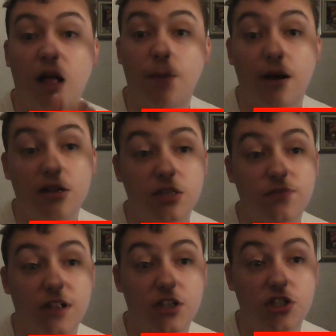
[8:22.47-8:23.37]
like Pirates
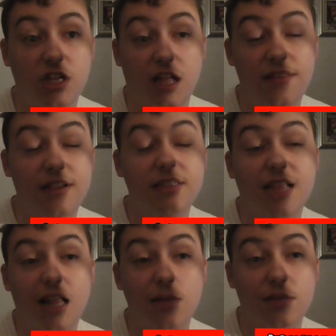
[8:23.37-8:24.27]
Adventure, like the
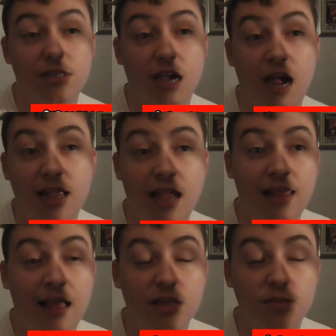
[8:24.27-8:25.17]
Excalibur site,
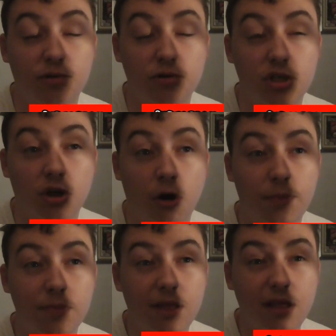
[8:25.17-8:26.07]
get that spruced up.